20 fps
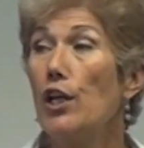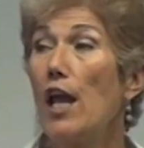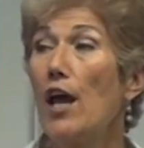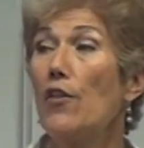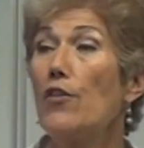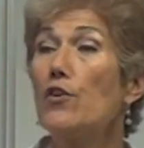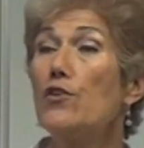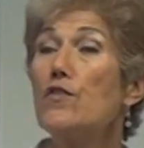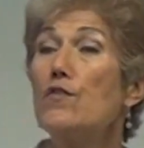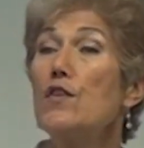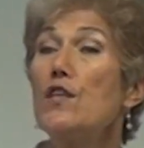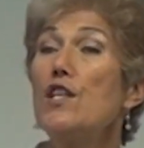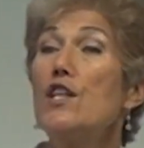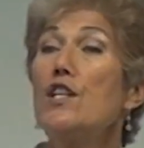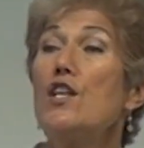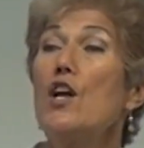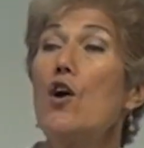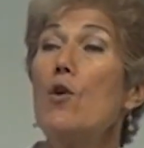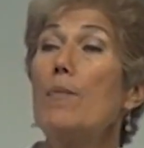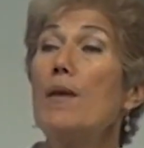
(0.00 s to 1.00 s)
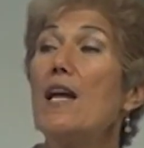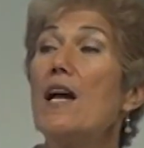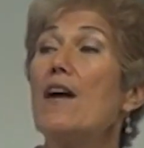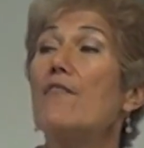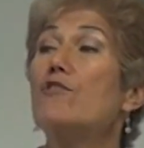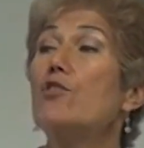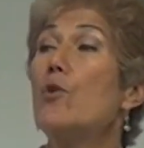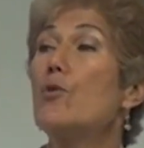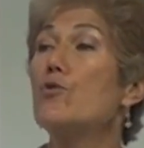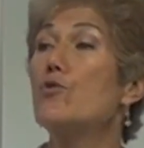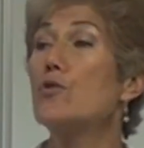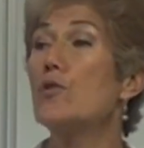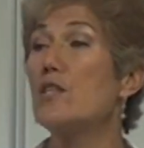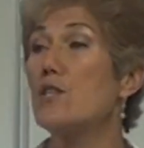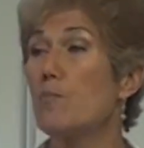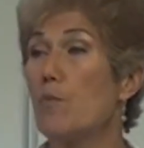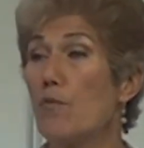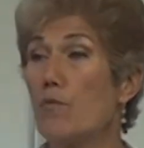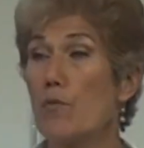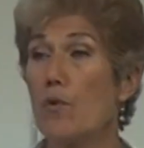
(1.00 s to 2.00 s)
Now, those of you that know me, I've told you
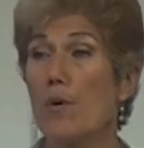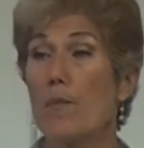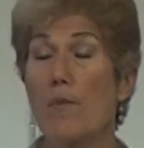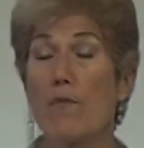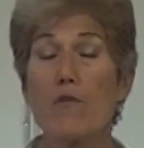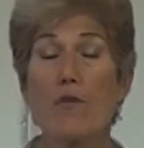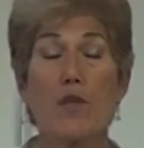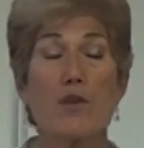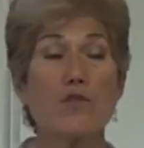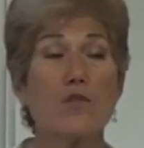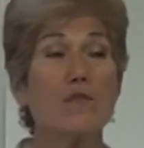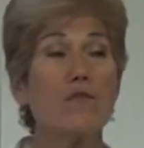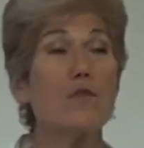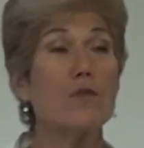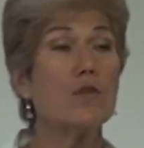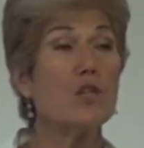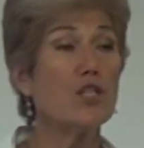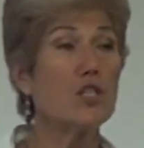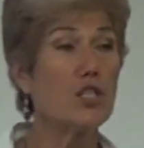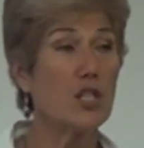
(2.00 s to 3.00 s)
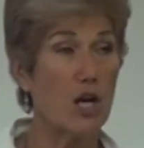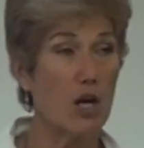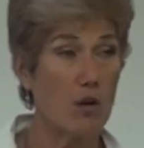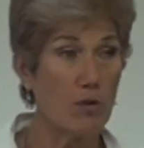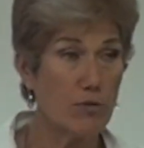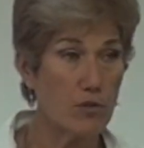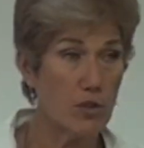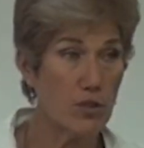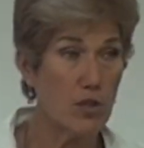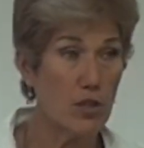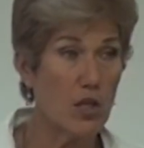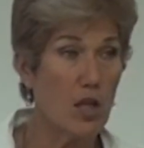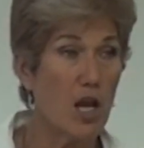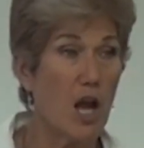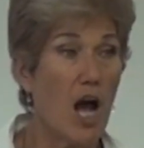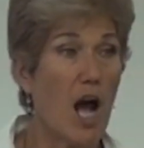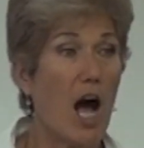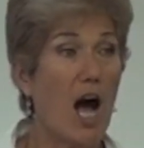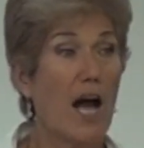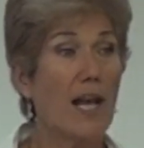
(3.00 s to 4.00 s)
this before, but for those of you that don't,
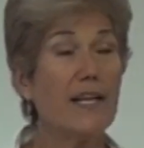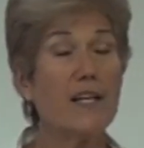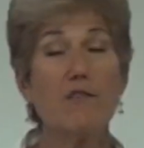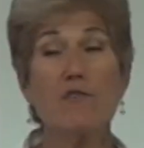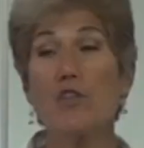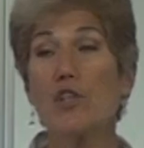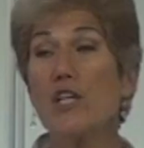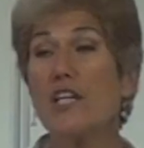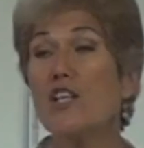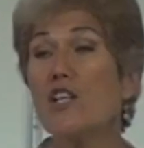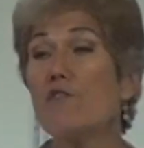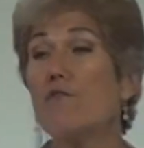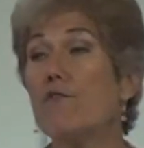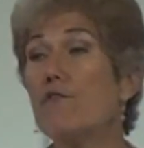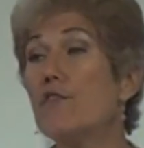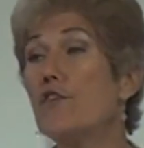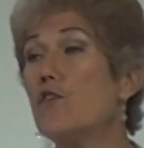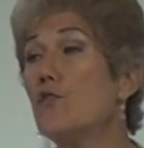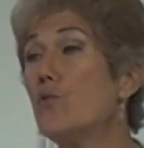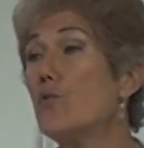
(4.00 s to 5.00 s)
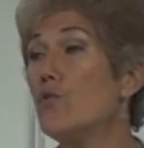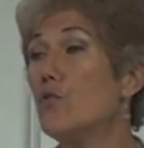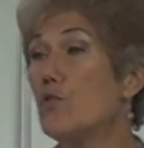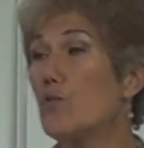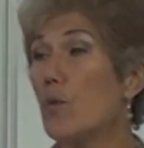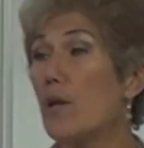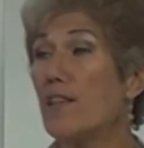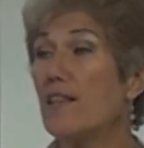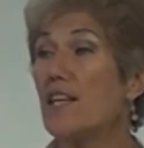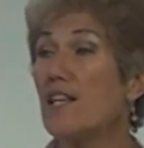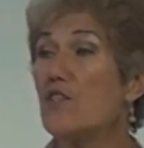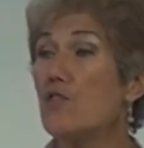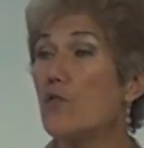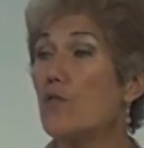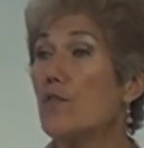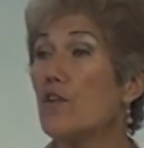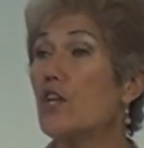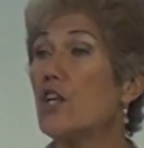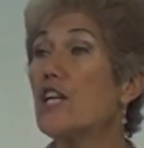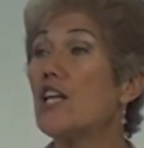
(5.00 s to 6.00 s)
I get very confused when things
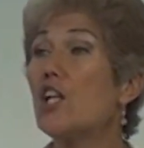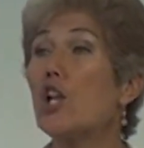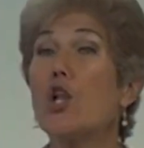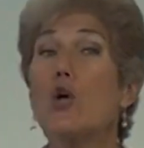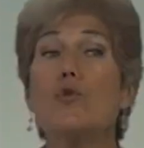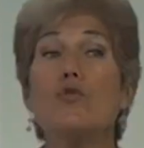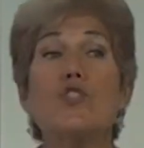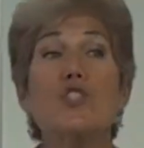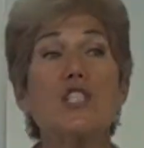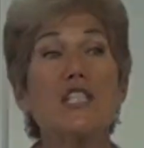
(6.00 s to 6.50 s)
are very close